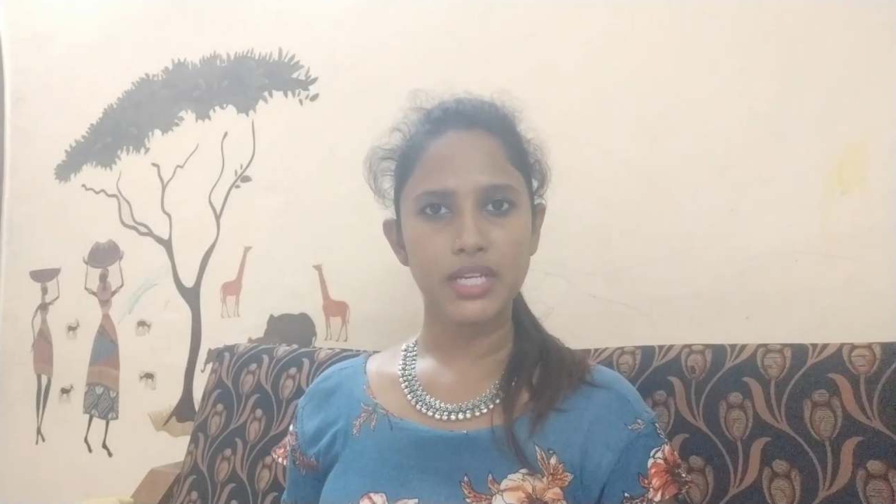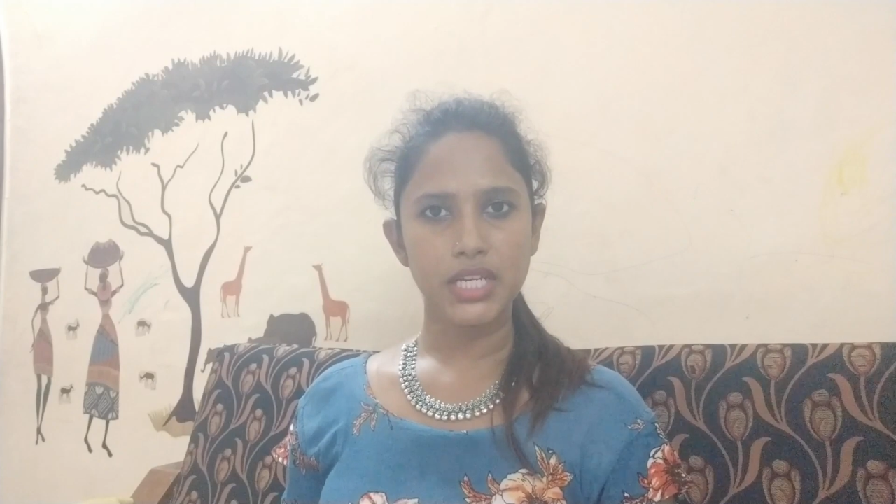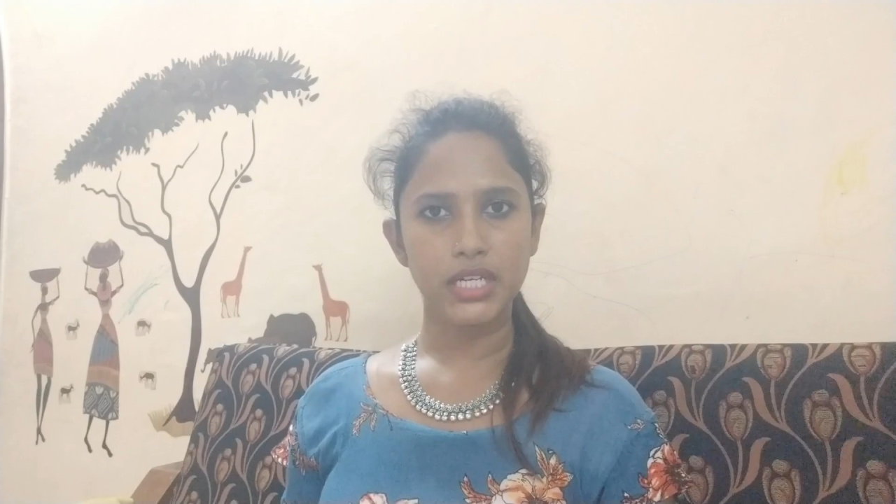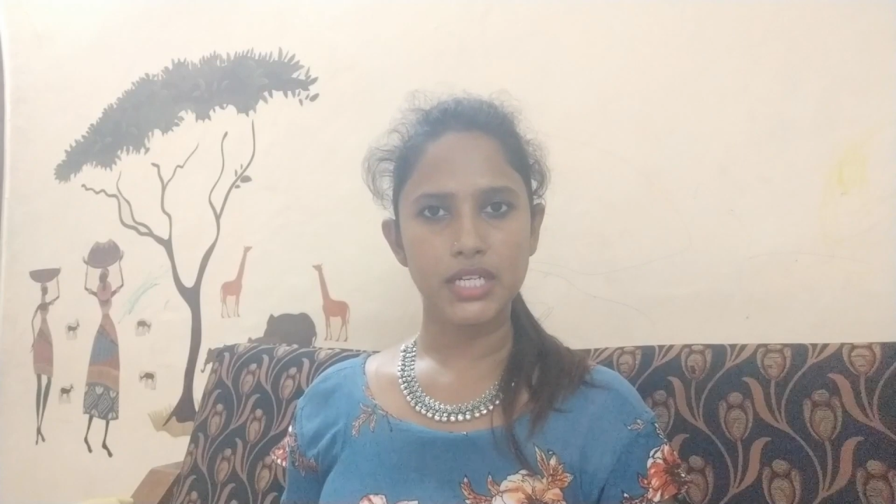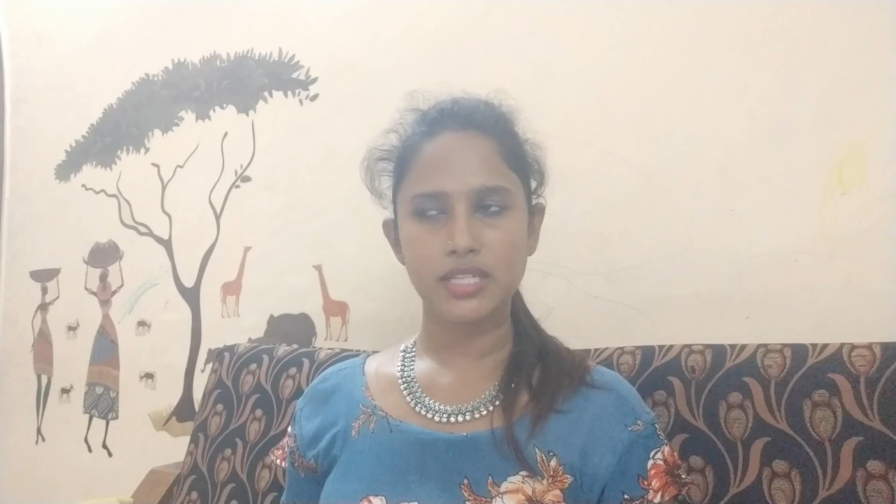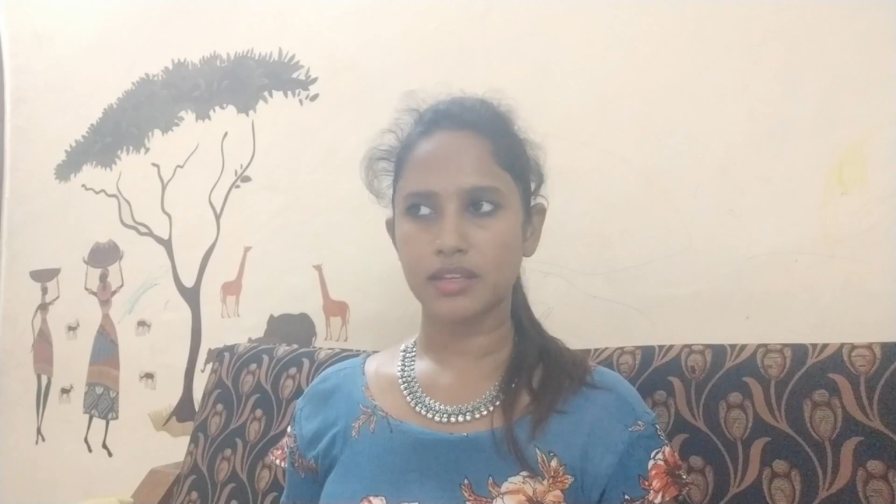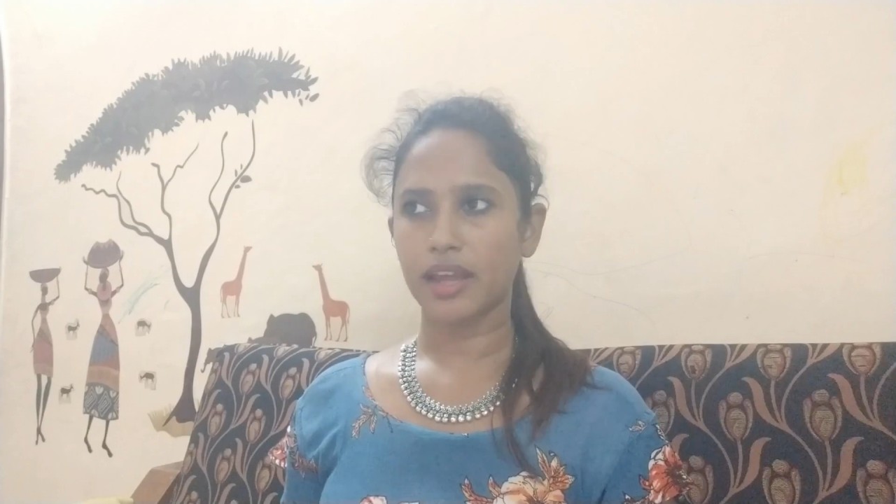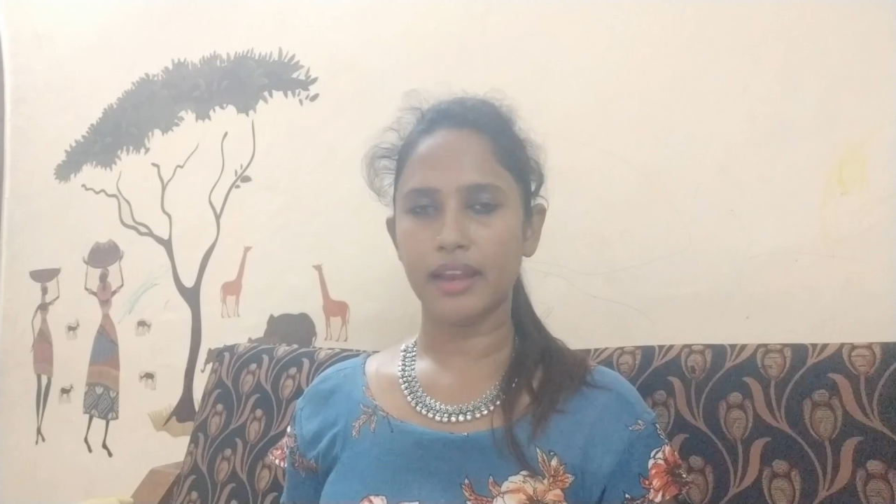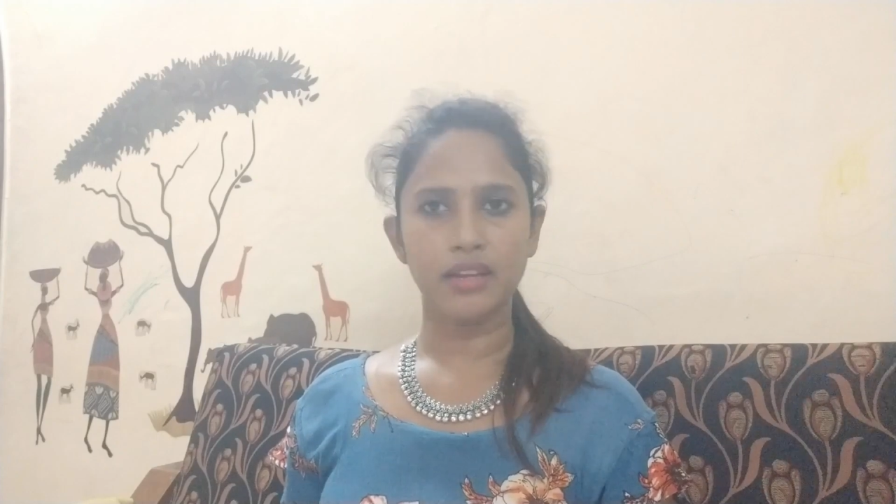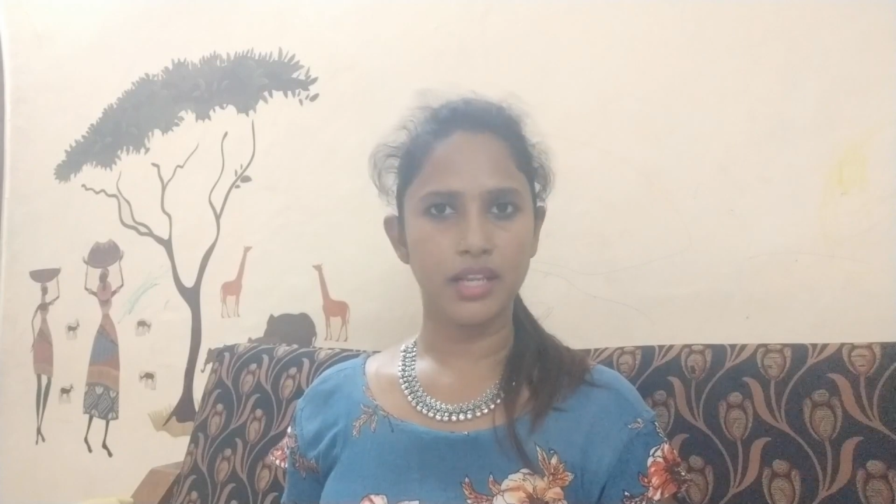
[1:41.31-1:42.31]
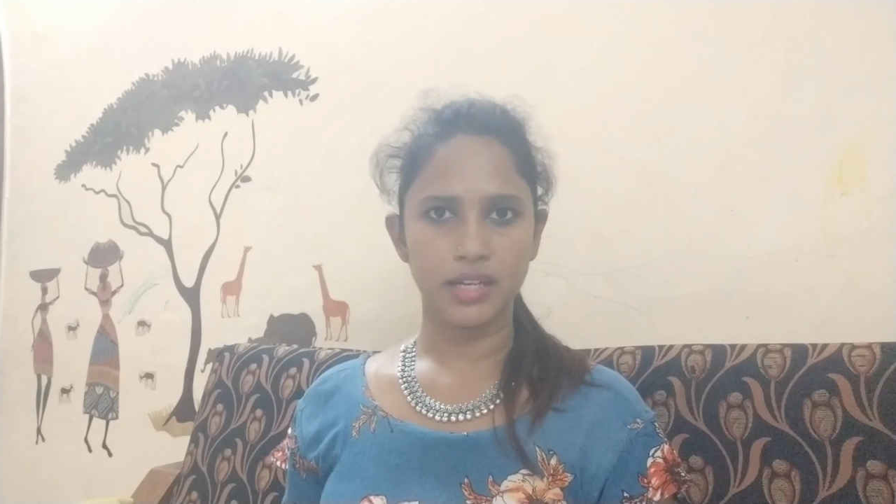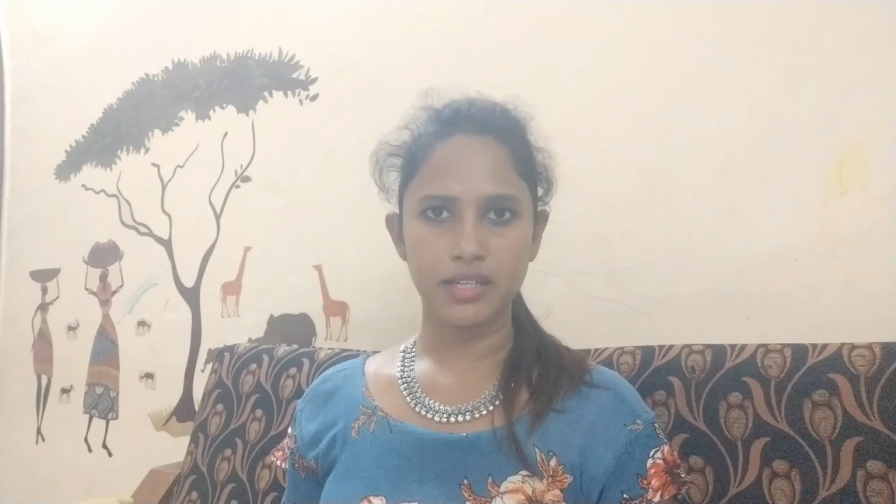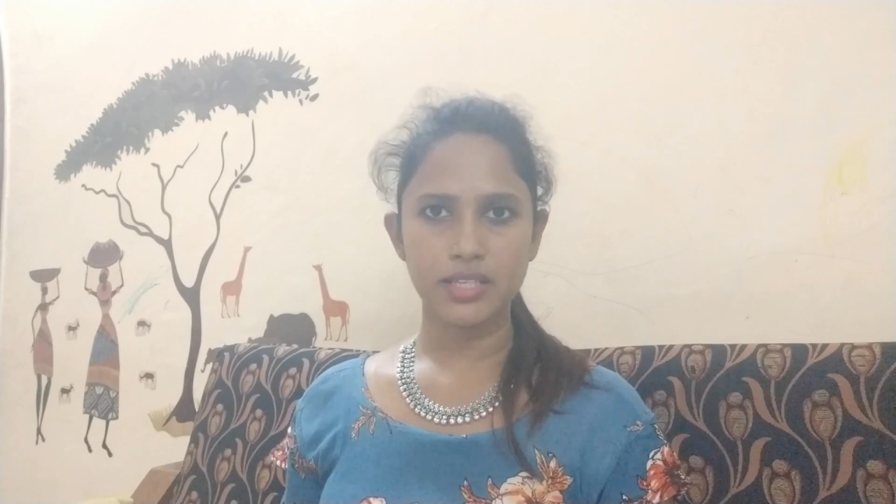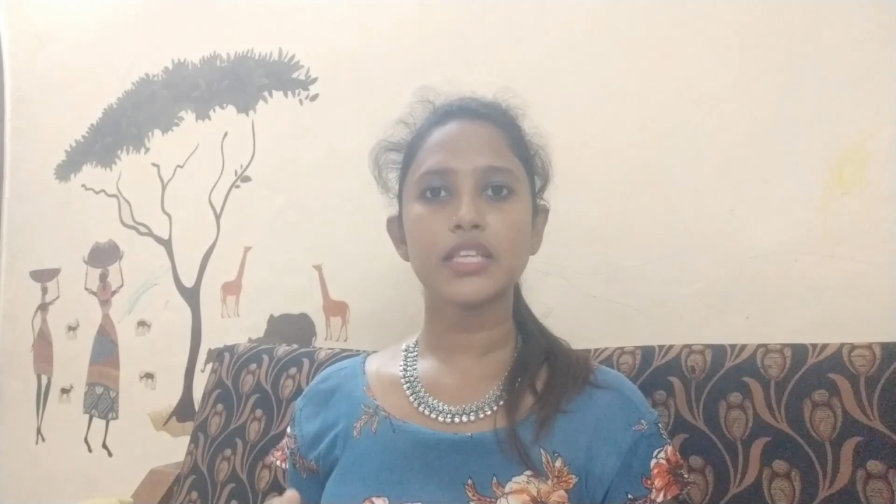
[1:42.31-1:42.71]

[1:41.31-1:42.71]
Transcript: dirt and dust.